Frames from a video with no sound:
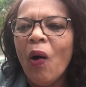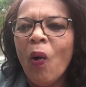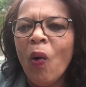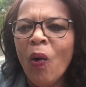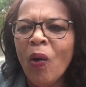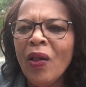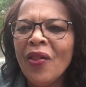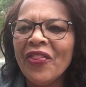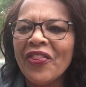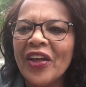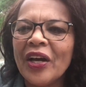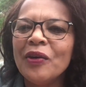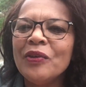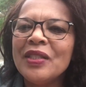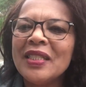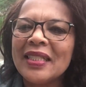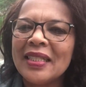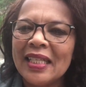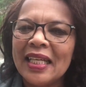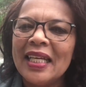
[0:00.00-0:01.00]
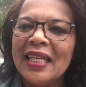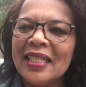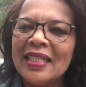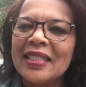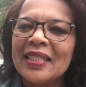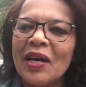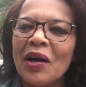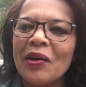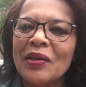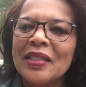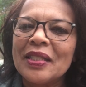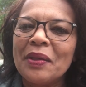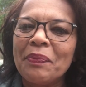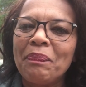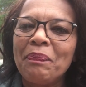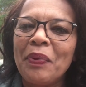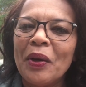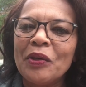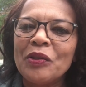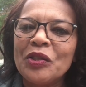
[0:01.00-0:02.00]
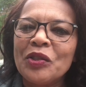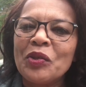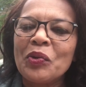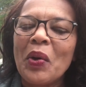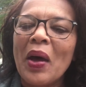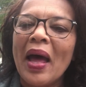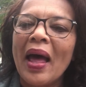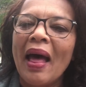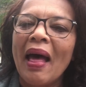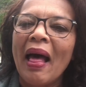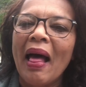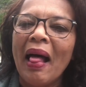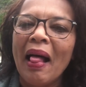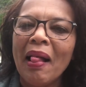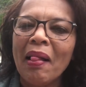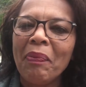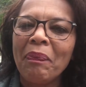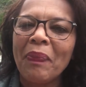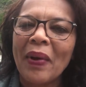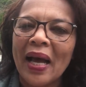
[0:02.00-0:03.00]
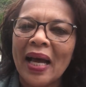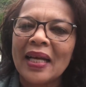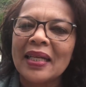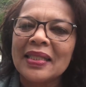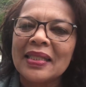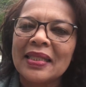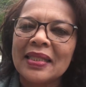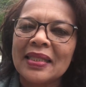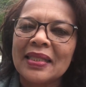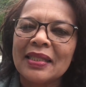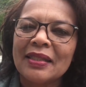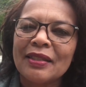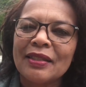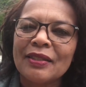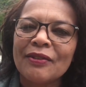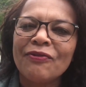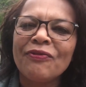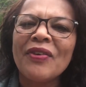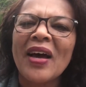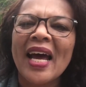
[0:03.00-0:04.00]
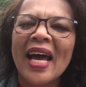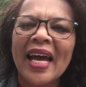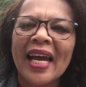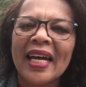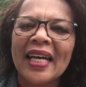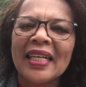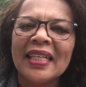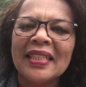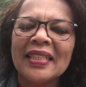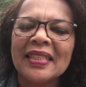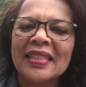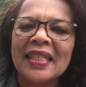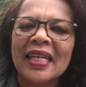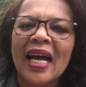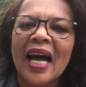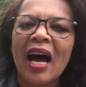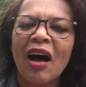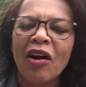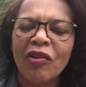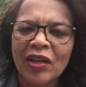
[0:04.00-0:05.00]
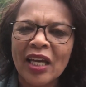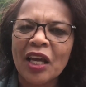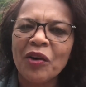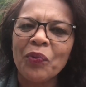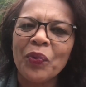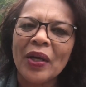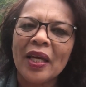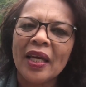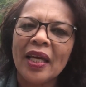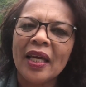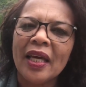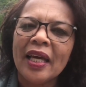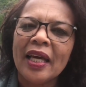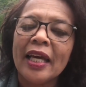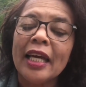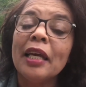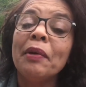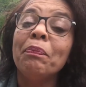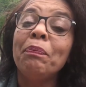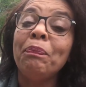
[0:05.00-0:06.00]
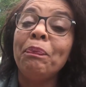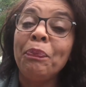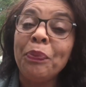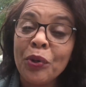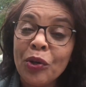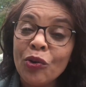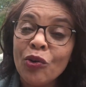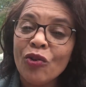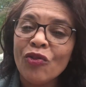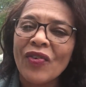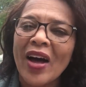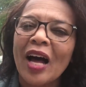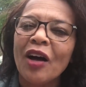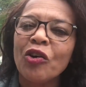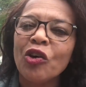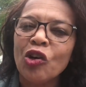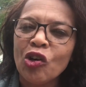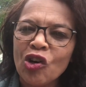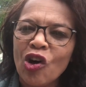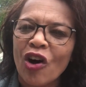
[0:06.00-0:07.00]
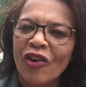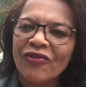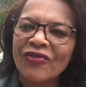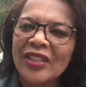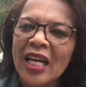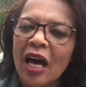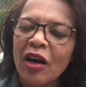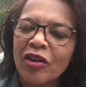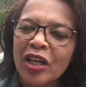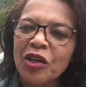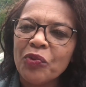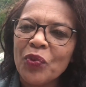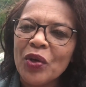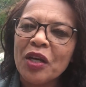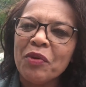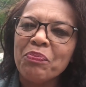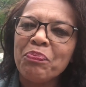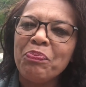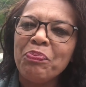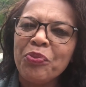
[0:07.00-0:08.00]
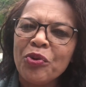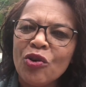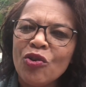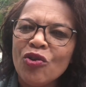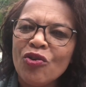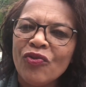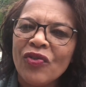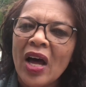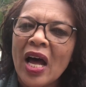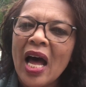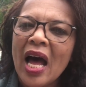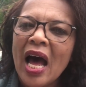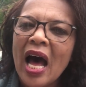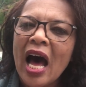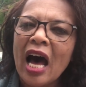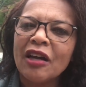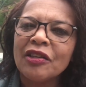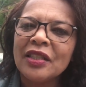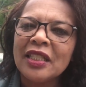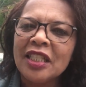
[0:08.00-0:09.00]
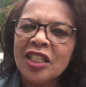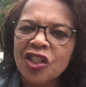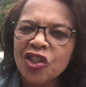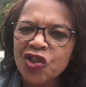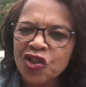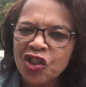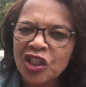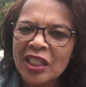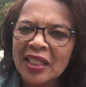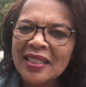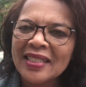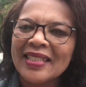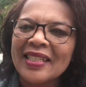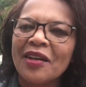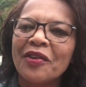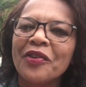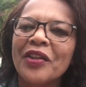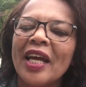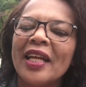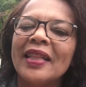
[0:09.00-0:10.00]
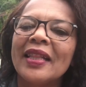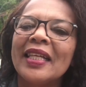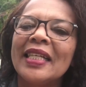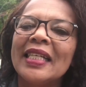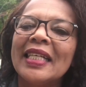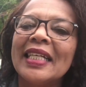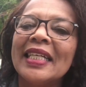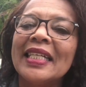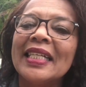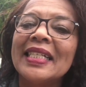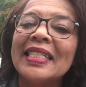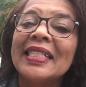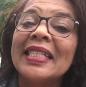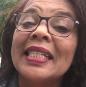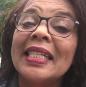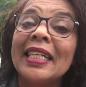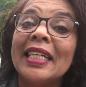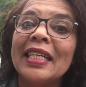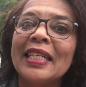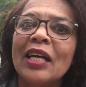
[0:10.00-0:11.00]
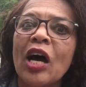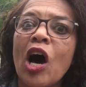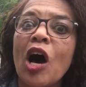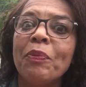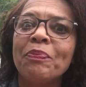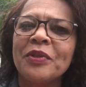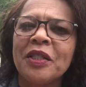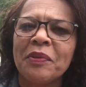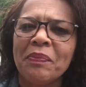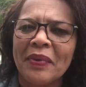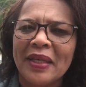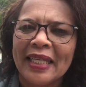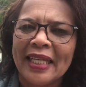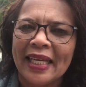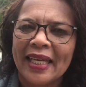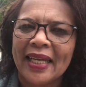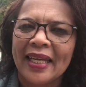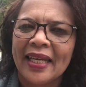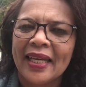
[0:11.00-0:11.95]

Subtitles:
All those things are supposed to help us find how can we improve our craft, how can we improve our teaching so that the learners learn optimally.